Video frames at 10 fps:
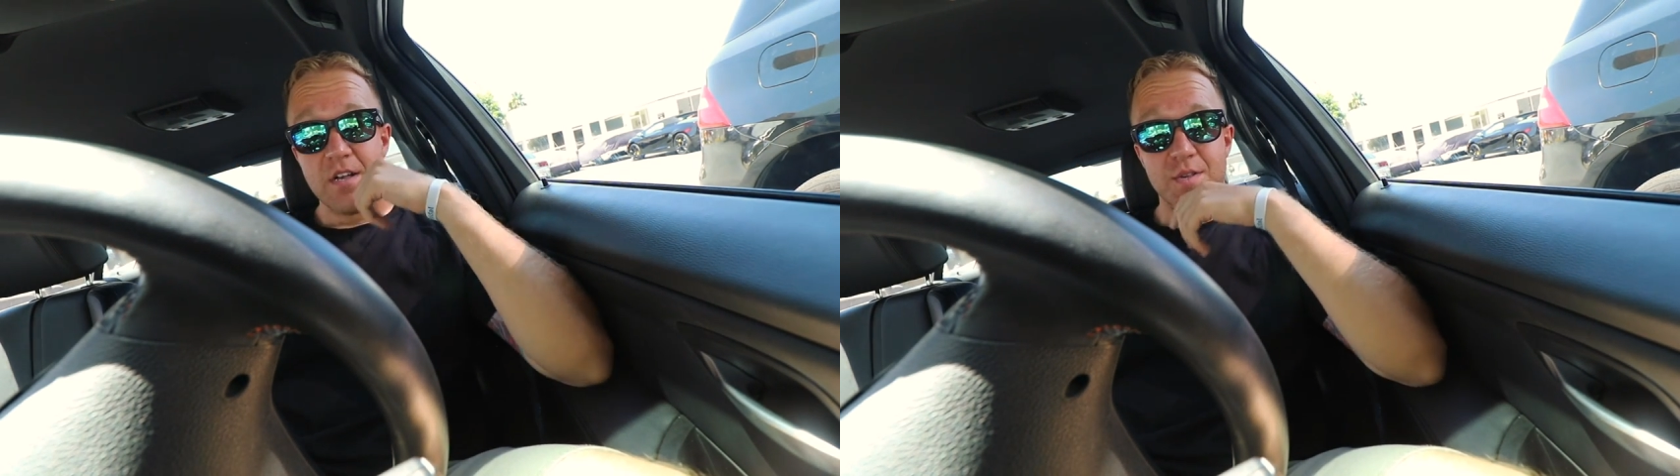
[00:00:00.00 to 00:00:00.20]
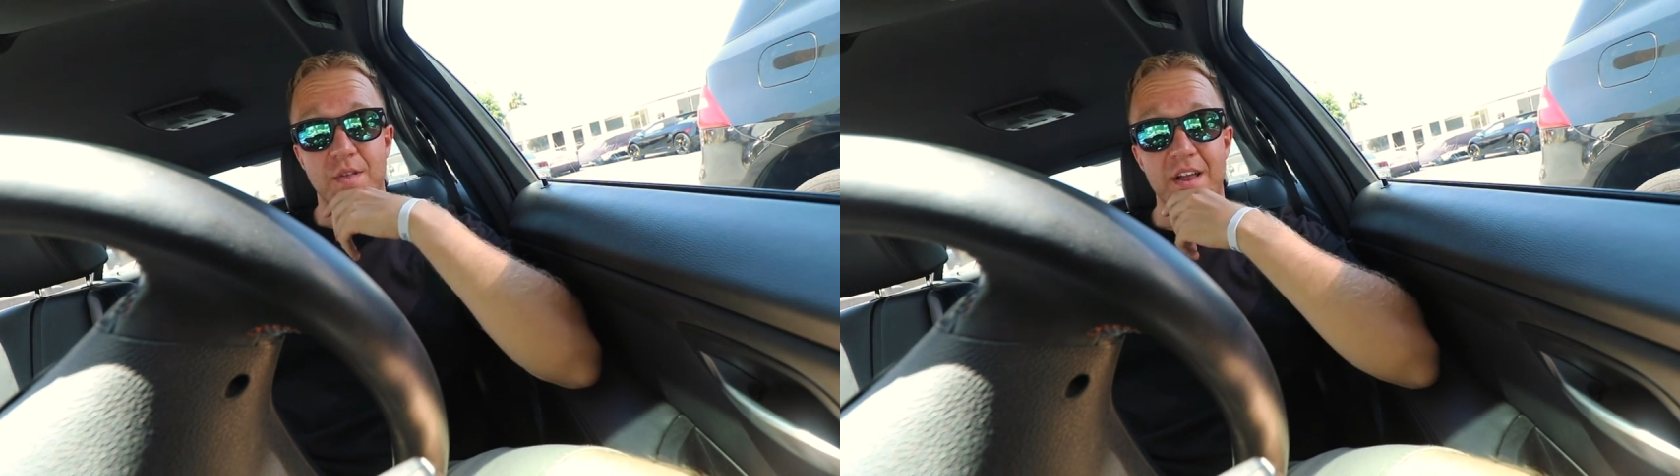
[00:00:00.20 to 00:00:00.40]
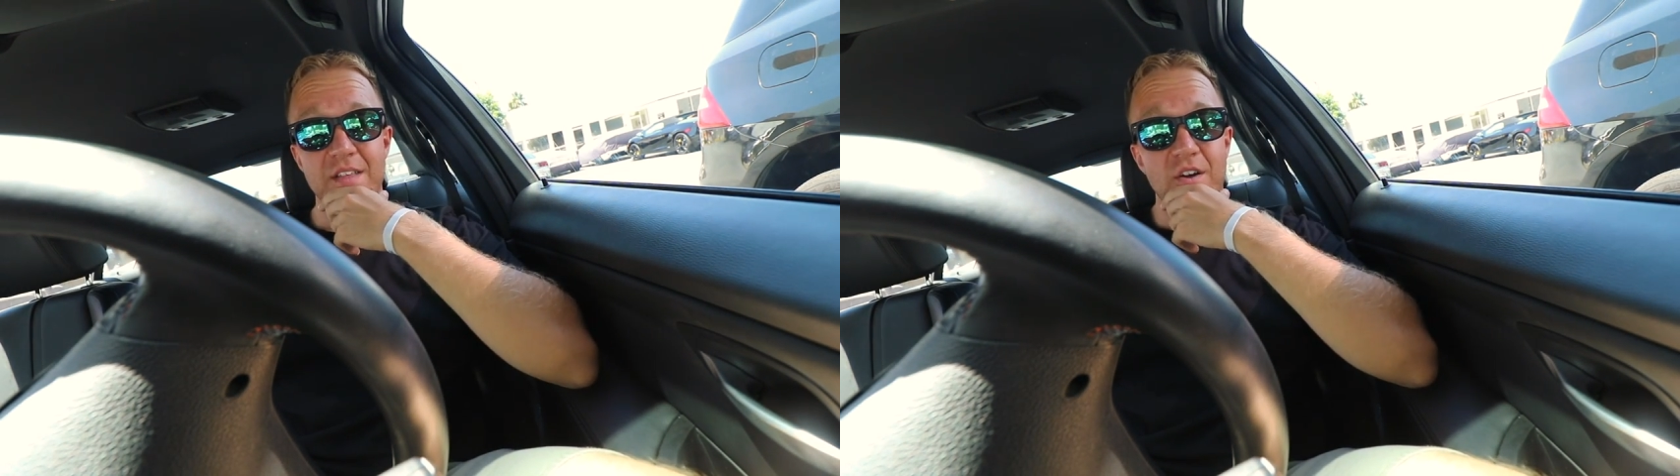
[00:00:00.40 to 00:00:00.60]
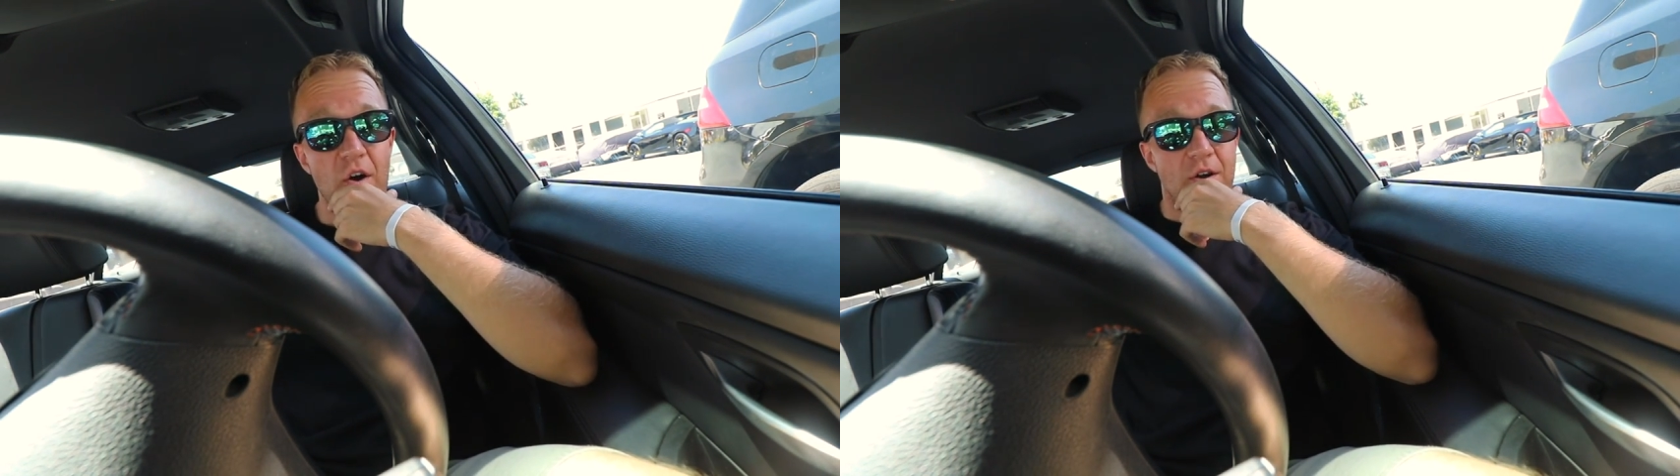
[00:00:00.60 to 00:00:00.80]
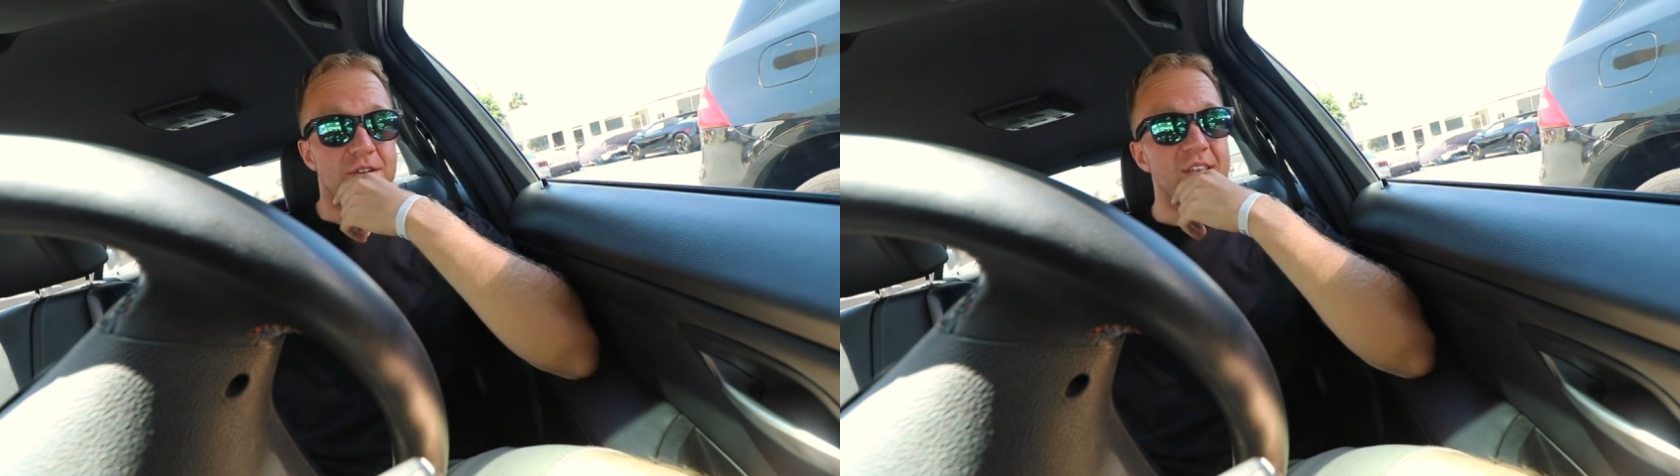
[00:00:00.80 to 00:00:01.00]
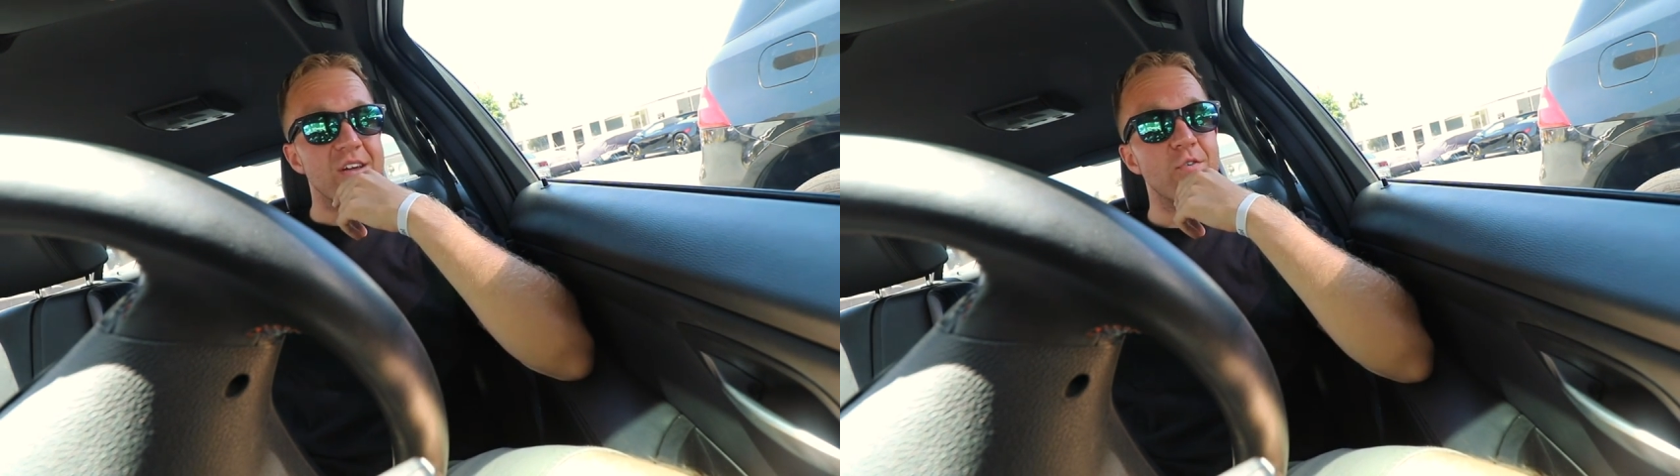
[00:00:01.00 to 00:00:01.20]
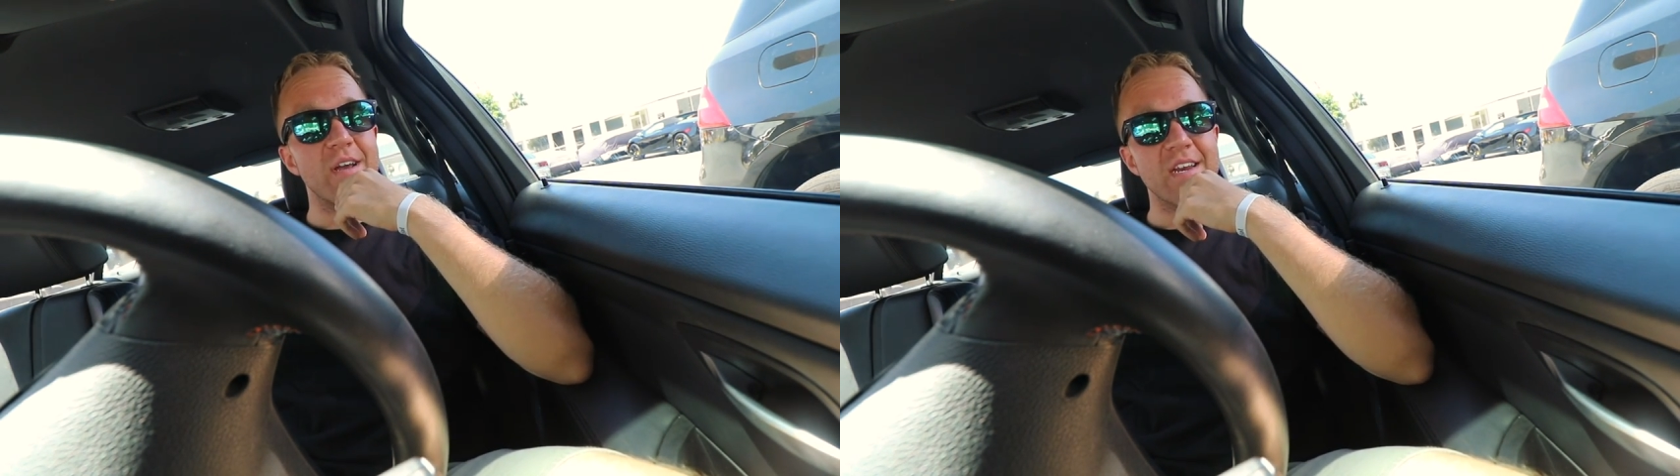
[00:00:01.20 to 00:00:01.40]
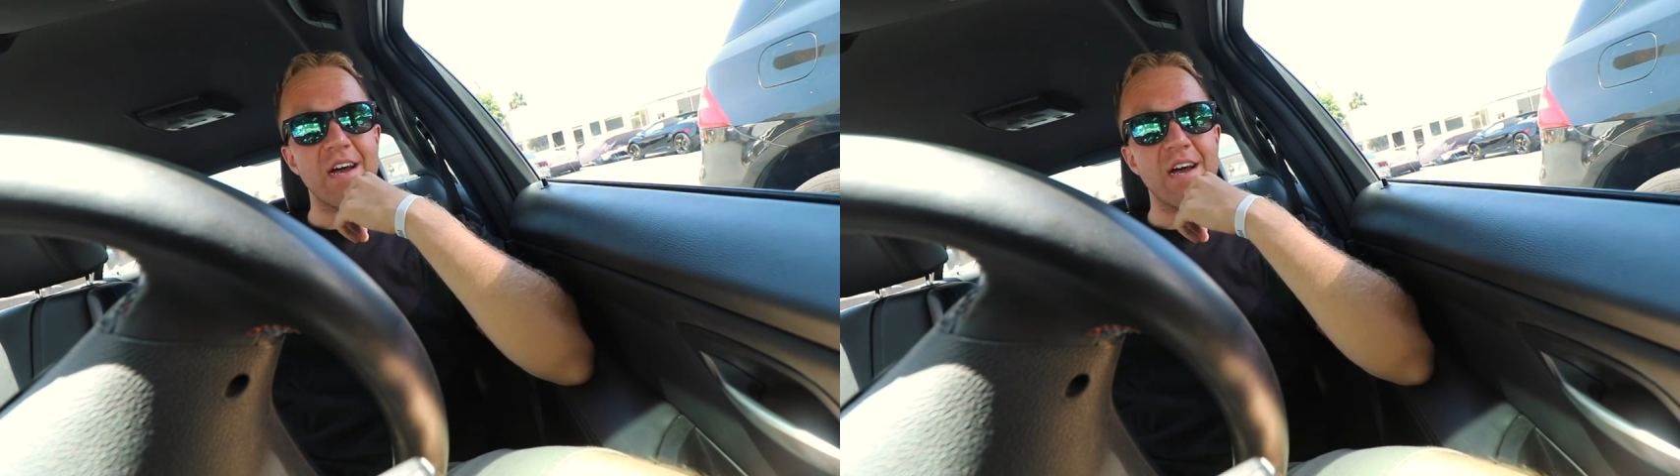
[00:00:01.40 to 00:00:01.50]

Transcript: so a lot of the cars that go in